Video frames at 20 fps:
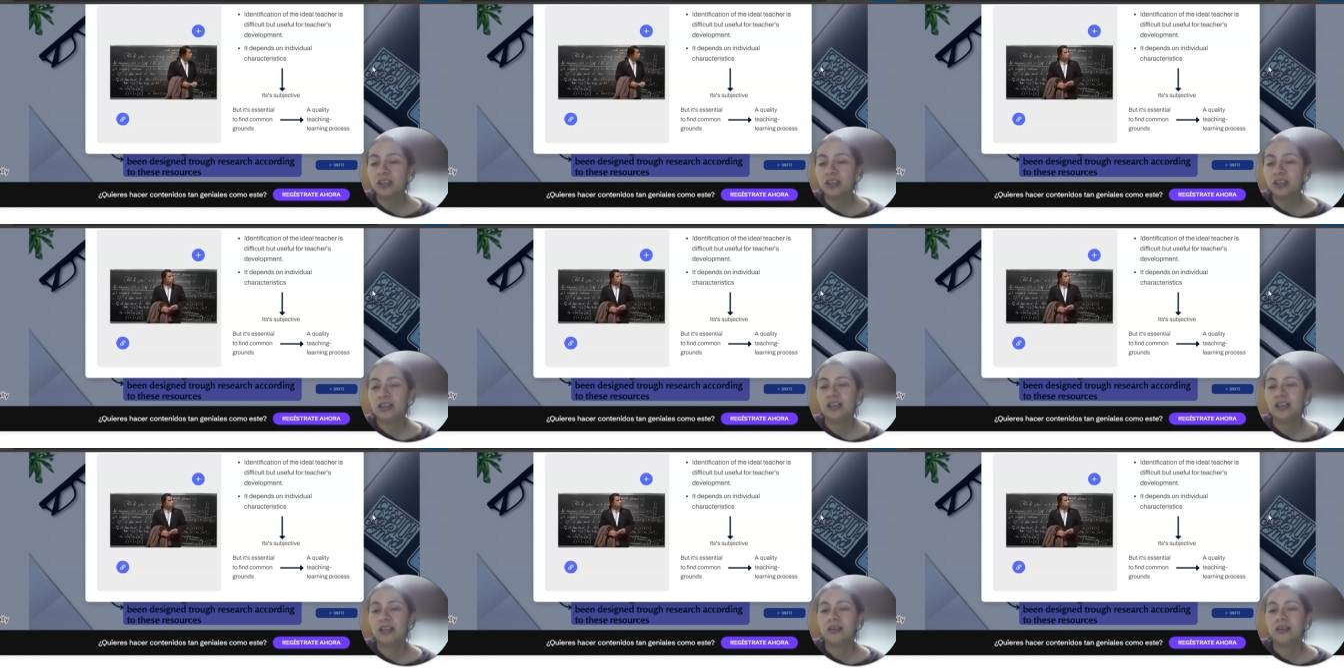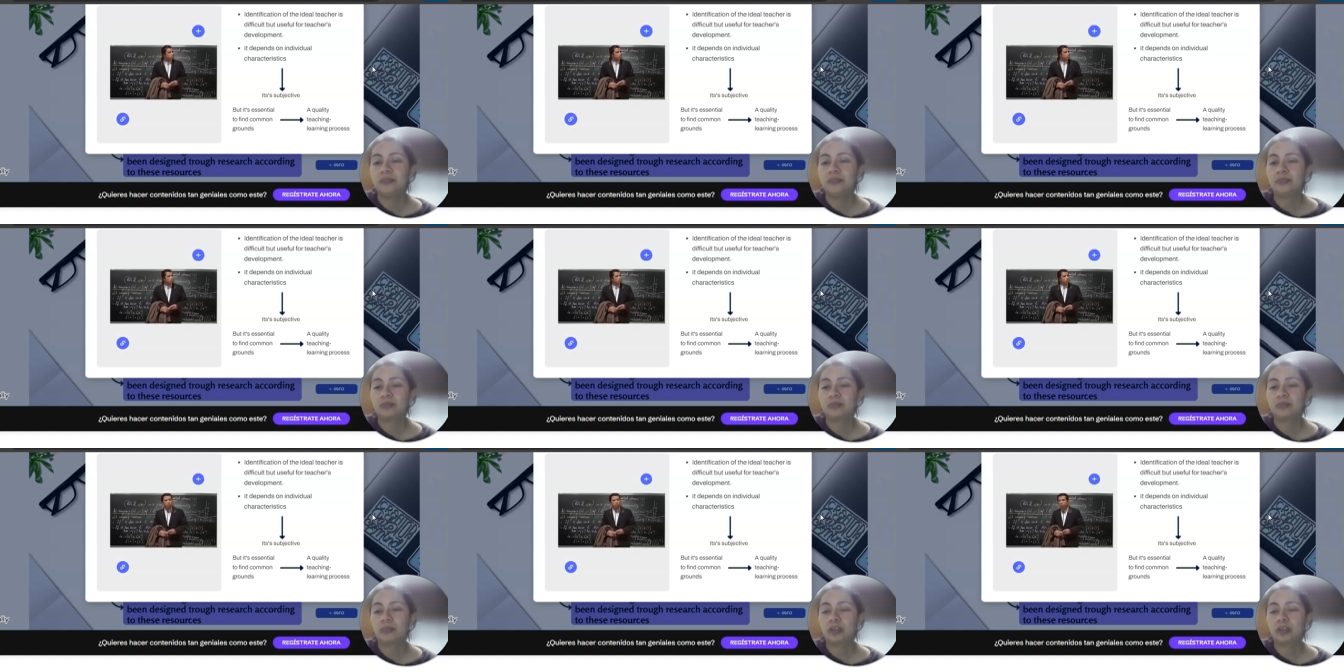
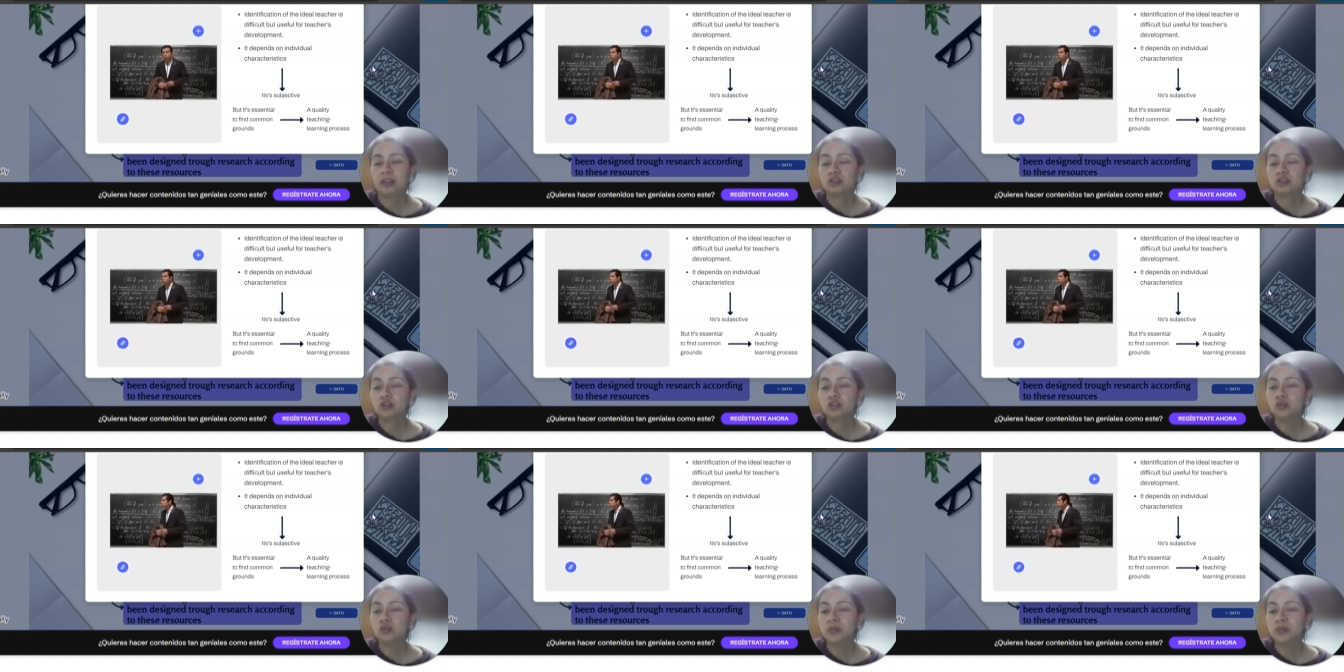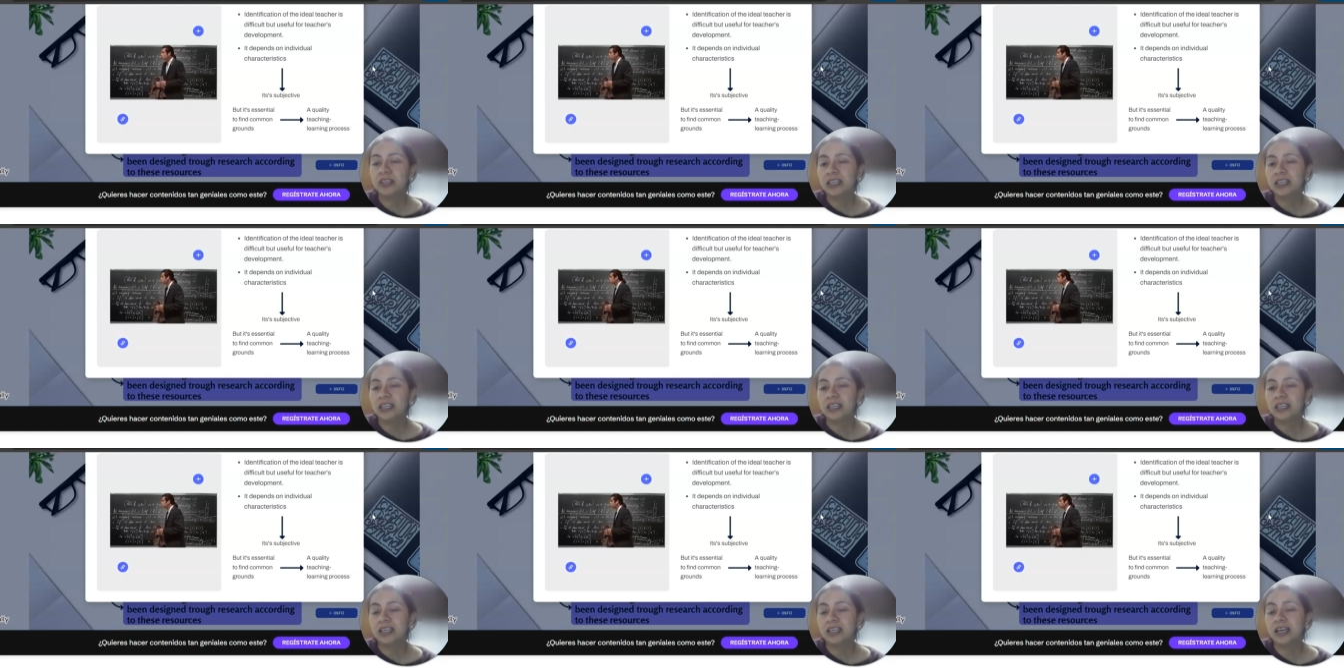to
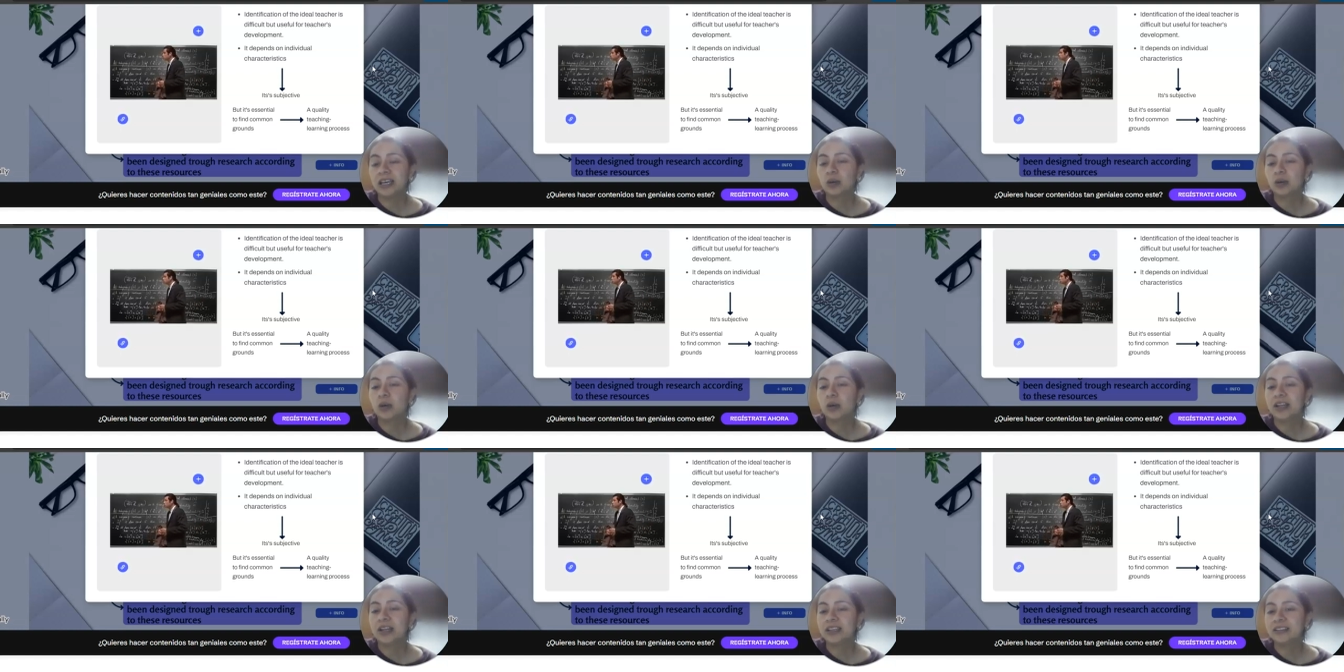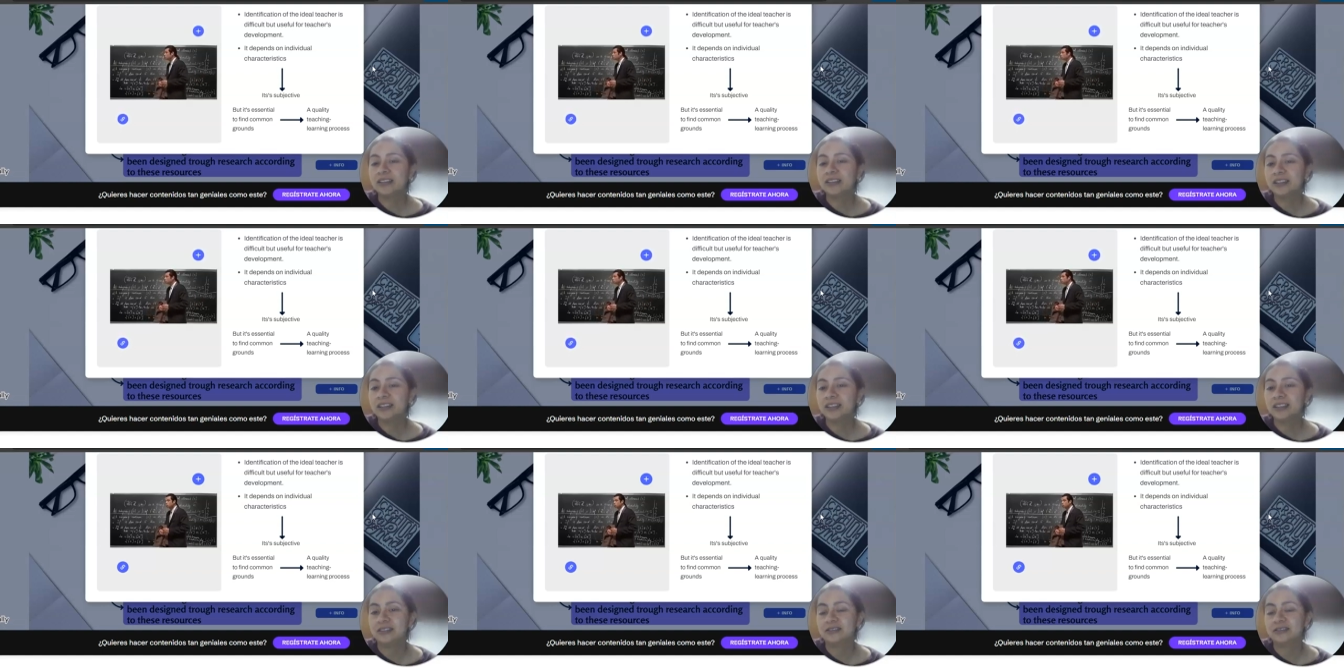be a
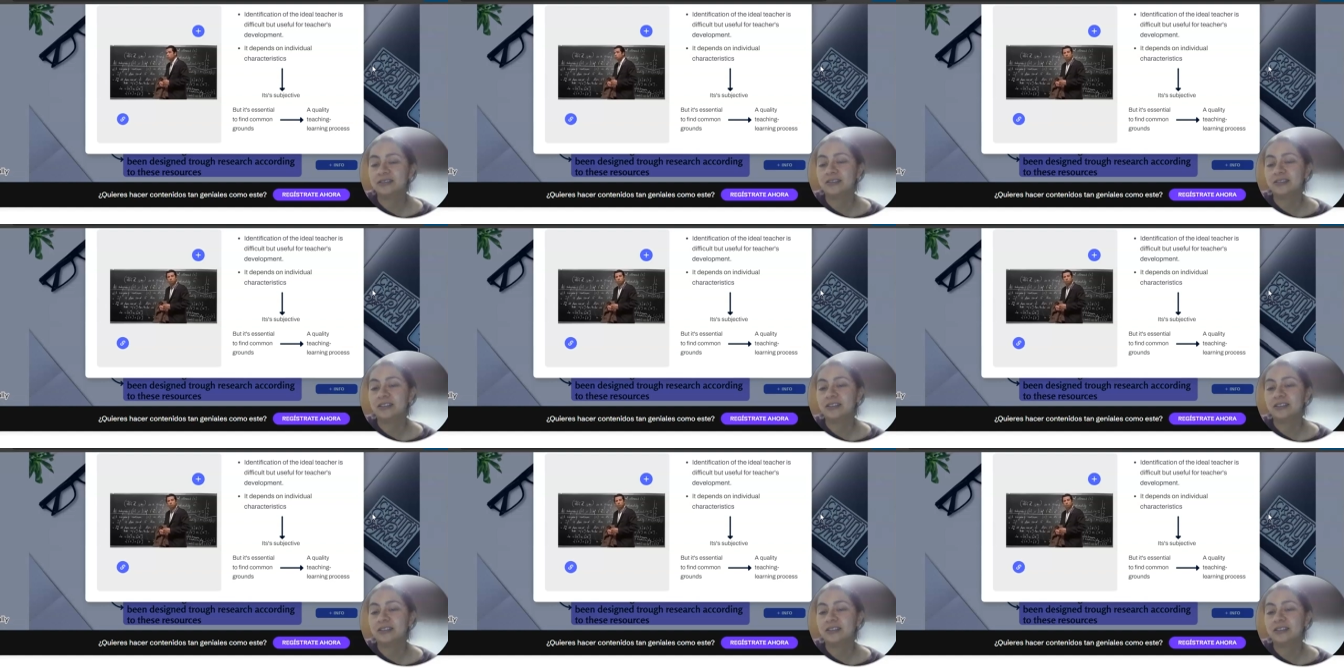quality